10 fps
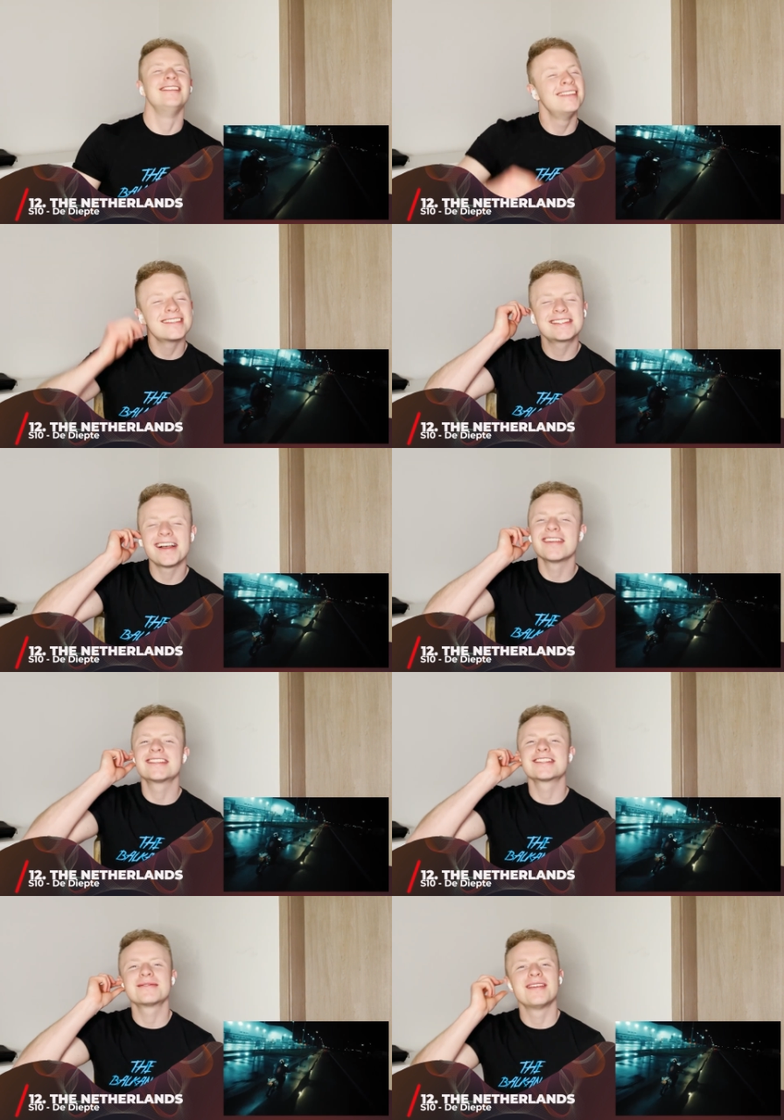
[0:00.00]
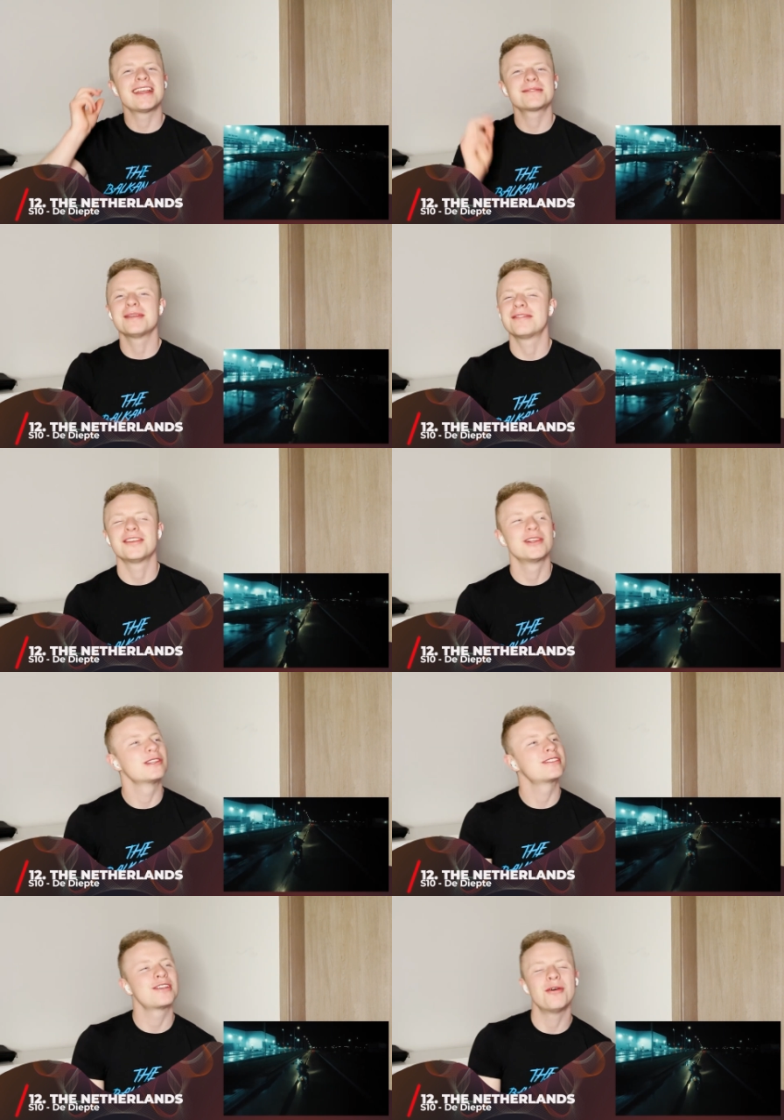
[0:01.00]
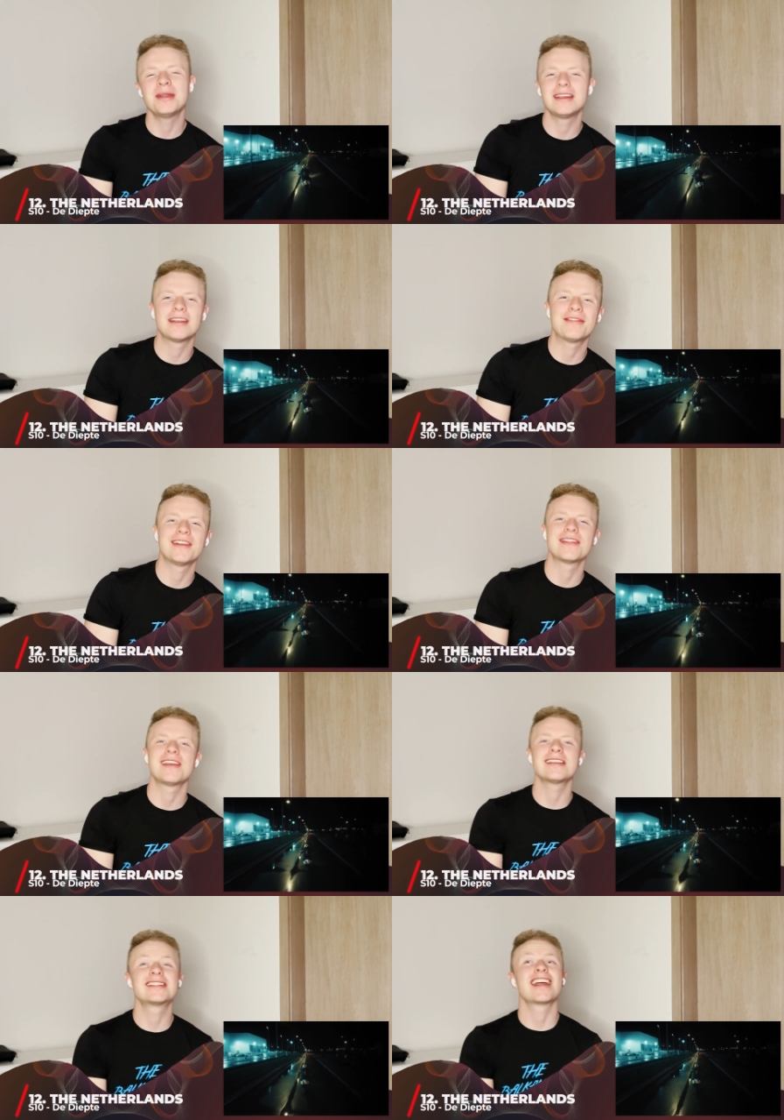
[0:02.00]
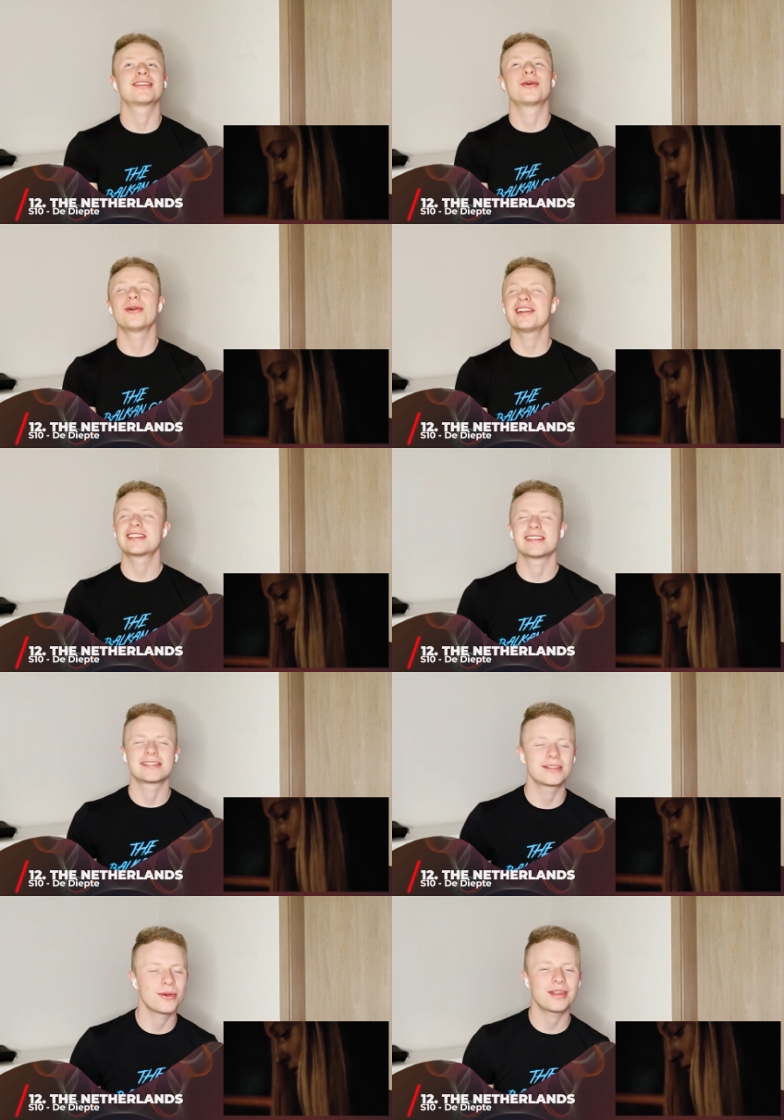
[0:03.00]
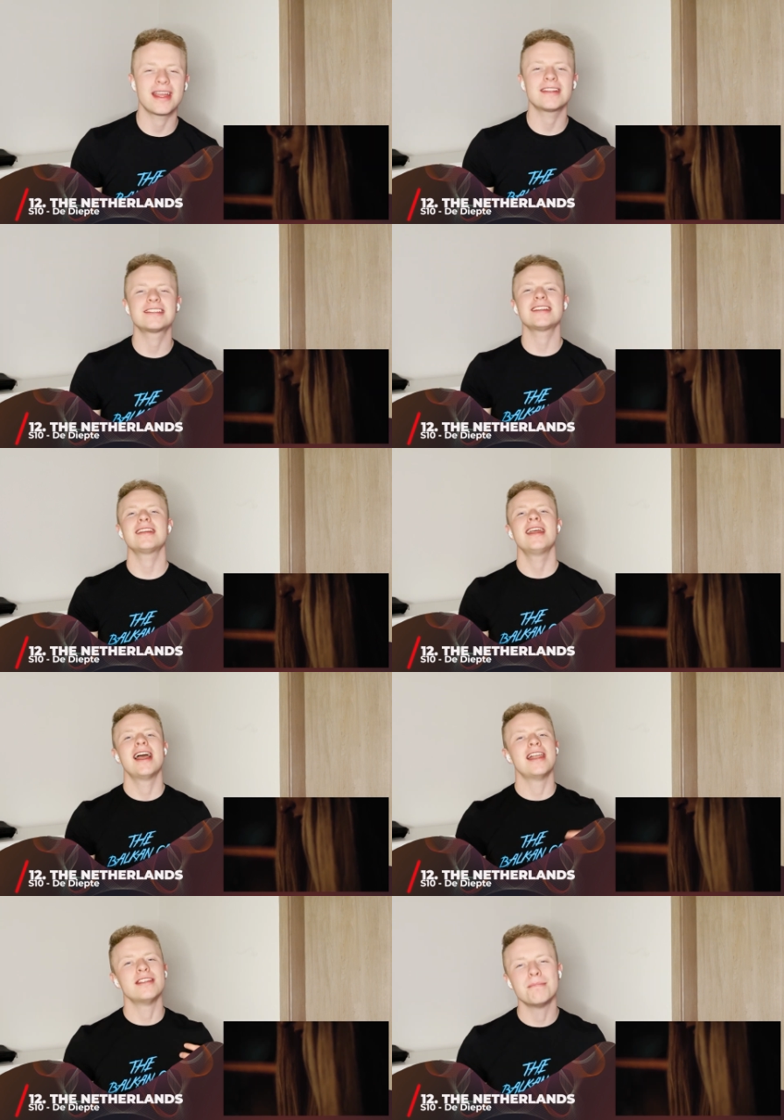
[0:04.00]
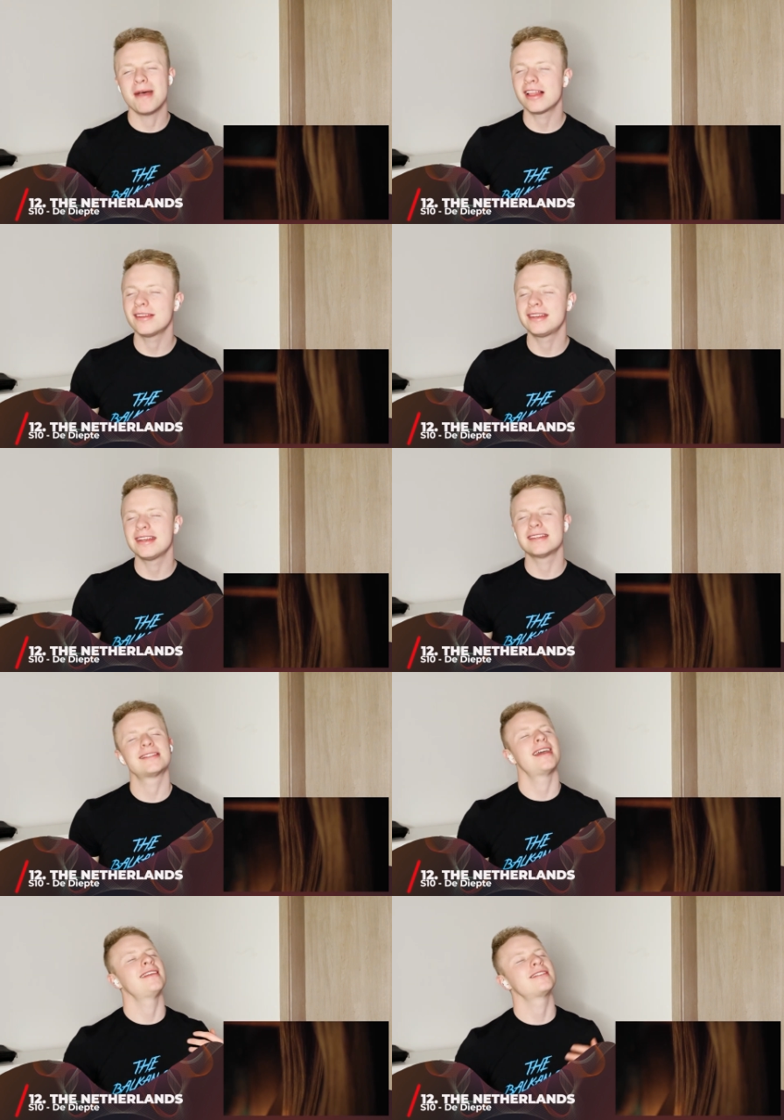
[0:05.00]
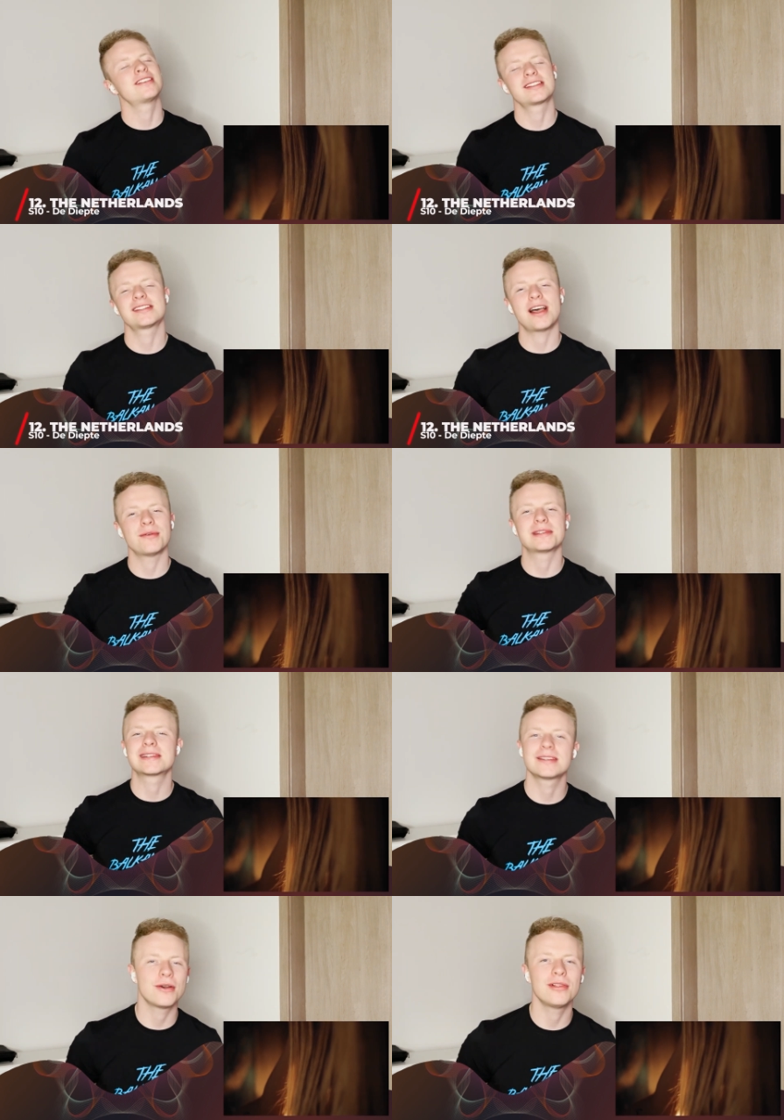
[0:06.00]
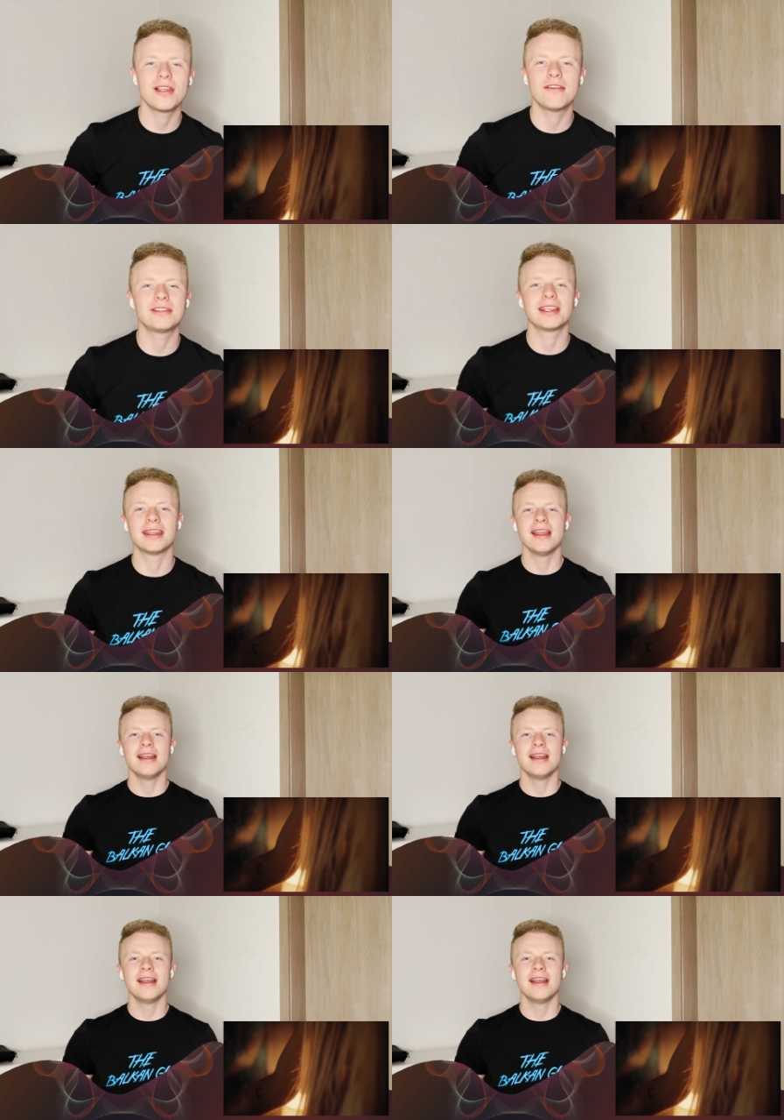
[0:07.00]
This song just makes me feel so many different things. That chorus is so catchy, and the melodies, and it just sounds so lovely.